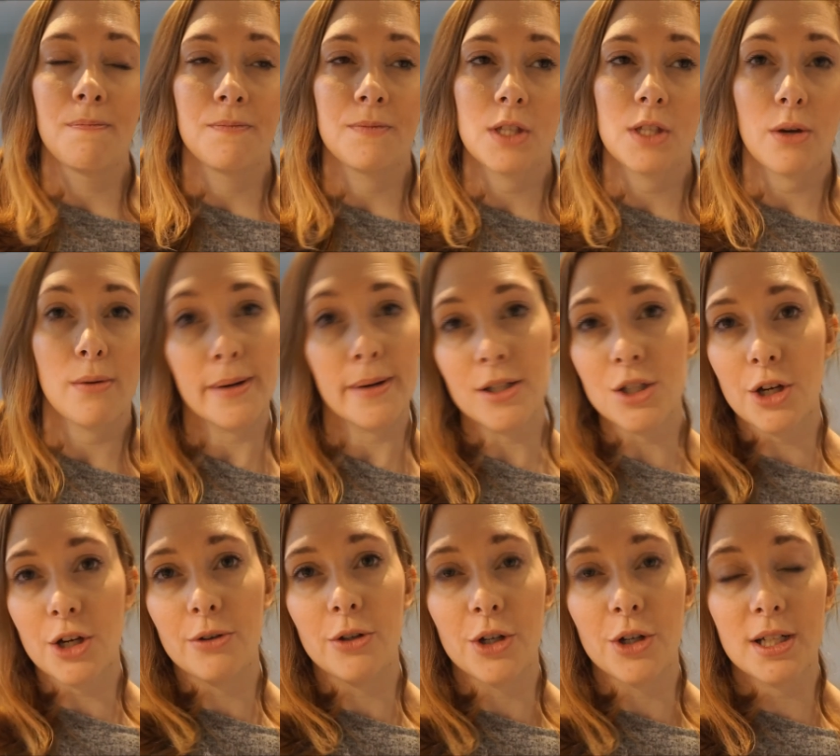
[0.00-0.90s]
So I went to
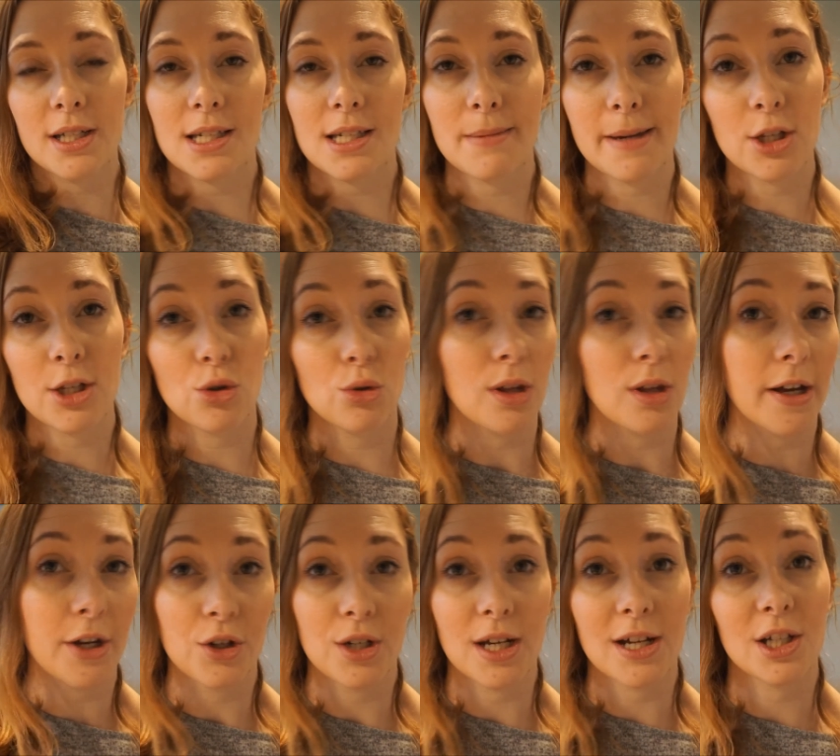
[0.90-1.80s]
go and look at it to make sure that I
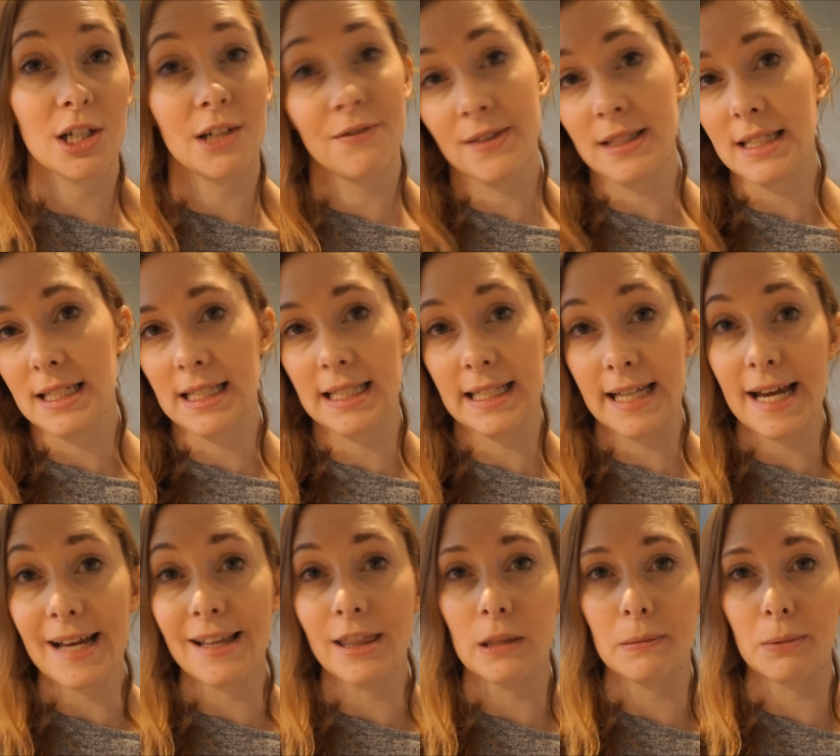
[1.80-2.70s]
could actually physically
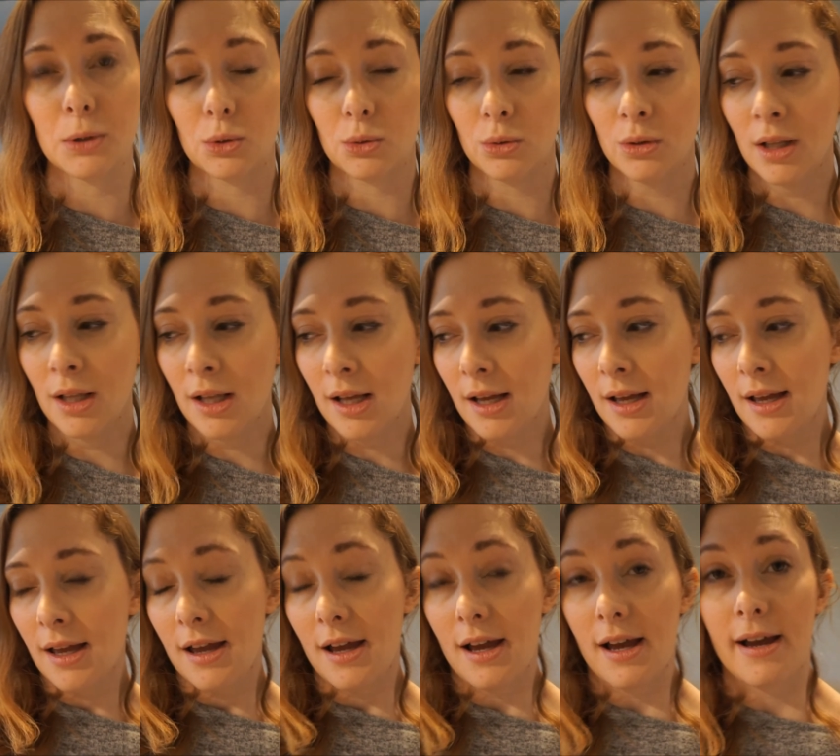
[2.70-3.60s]
get in the pool.
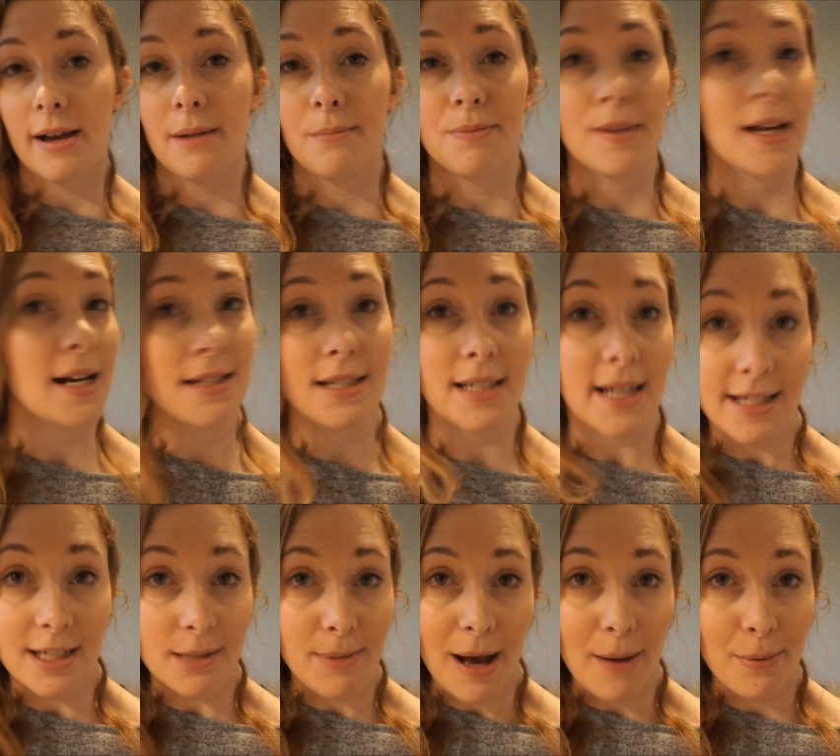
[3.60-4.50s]
That didn't
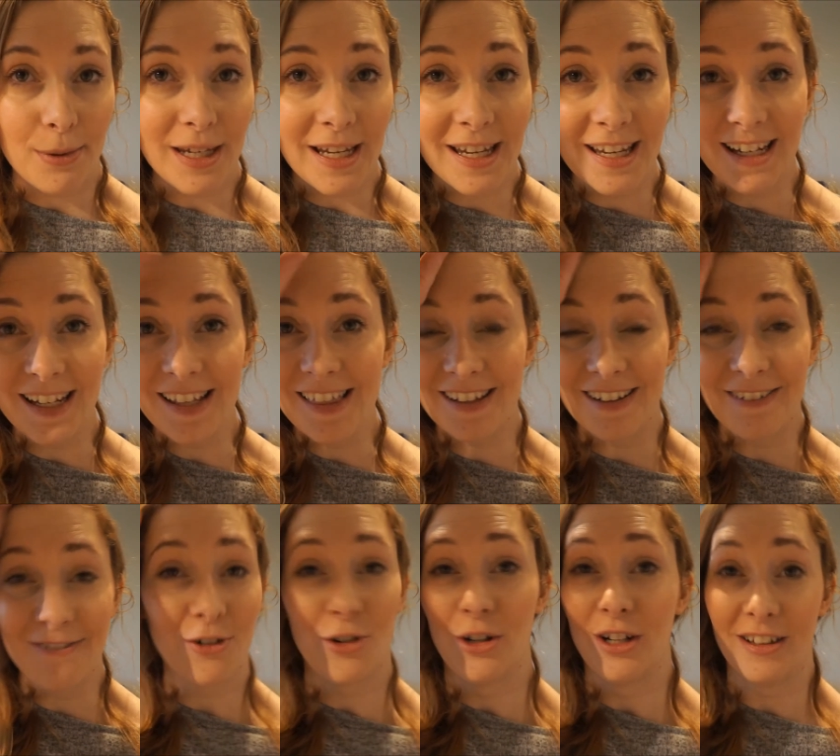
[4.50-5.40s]
end up happening either,
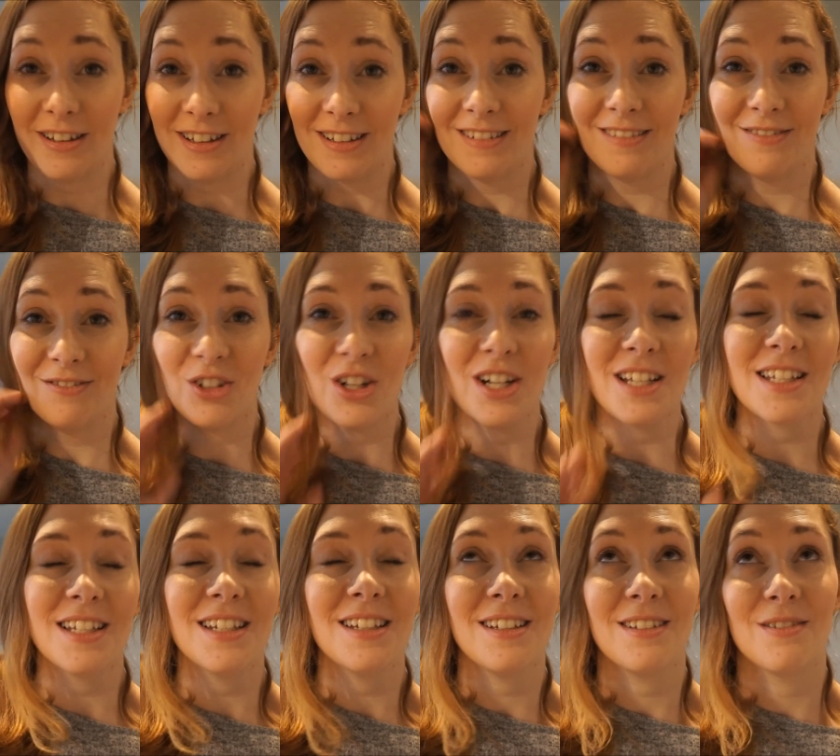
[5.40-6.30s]
for another
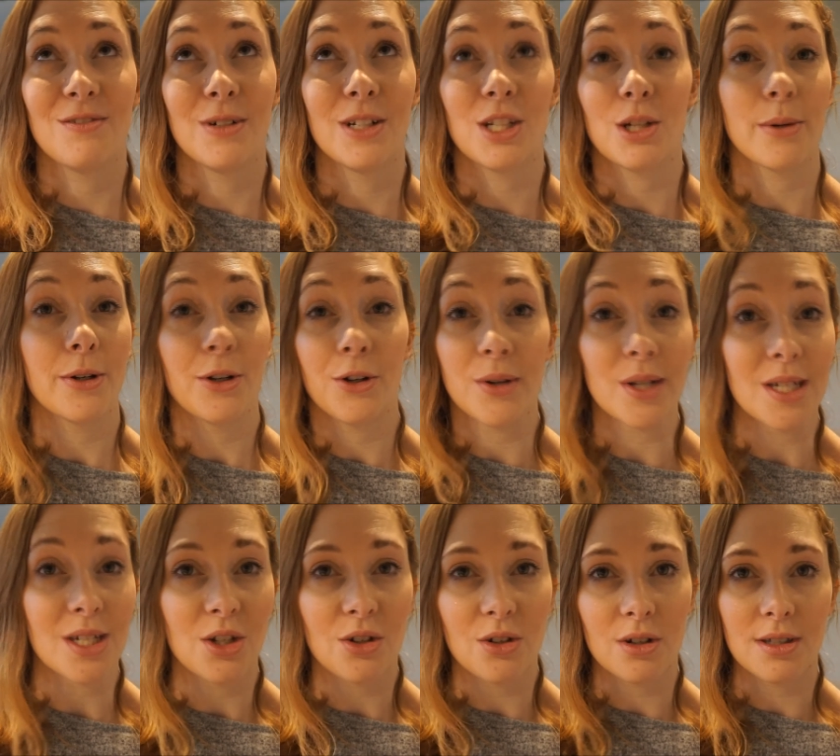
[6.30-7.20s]
reason, which I won't go
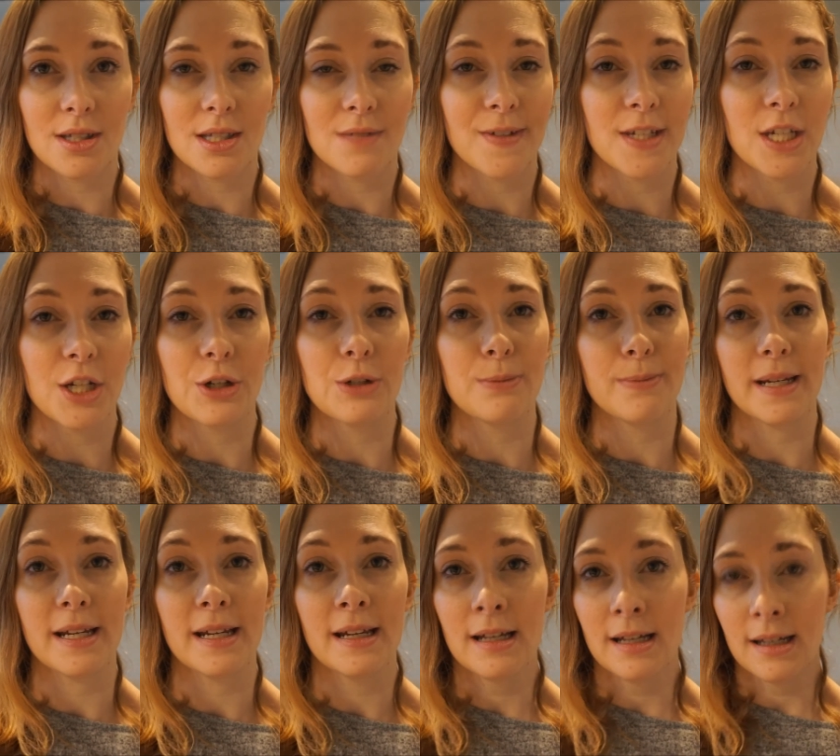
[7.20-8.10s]
into because this video would
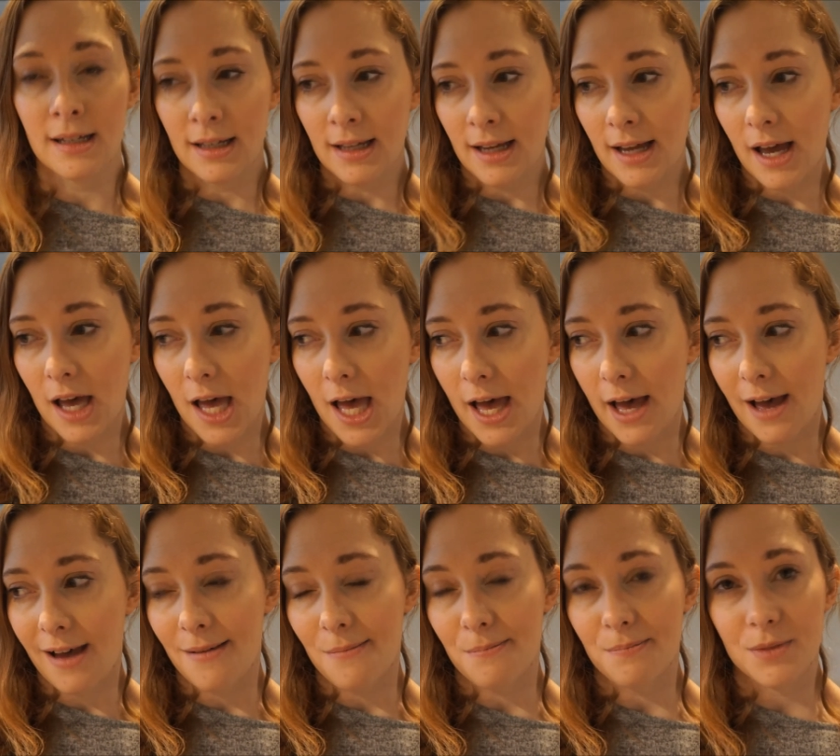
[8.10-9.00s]
be
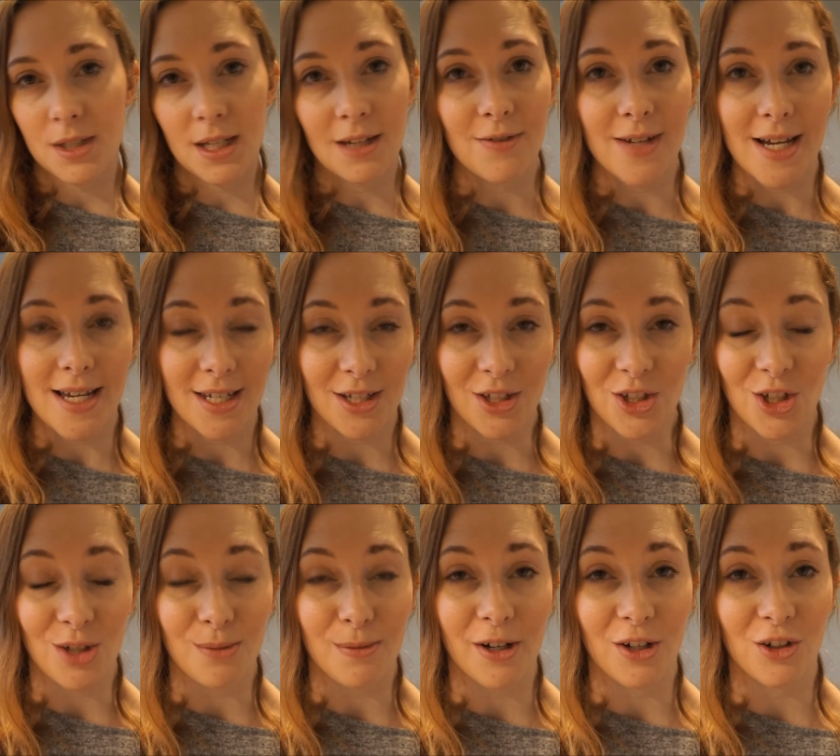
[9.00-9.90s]
deviating
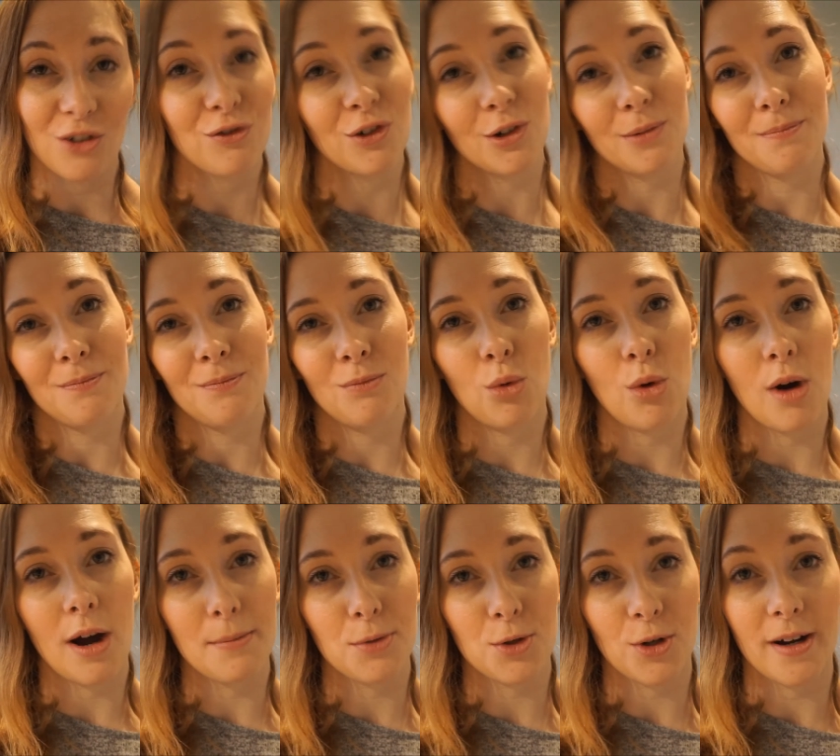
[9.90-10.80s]
too much from what
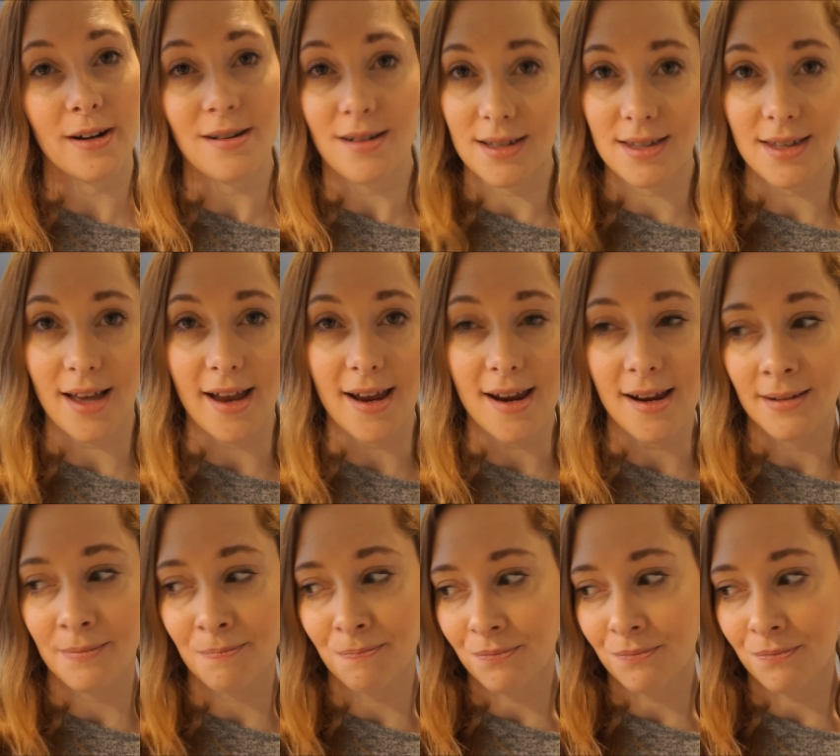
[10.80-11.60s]
I'm trying to say.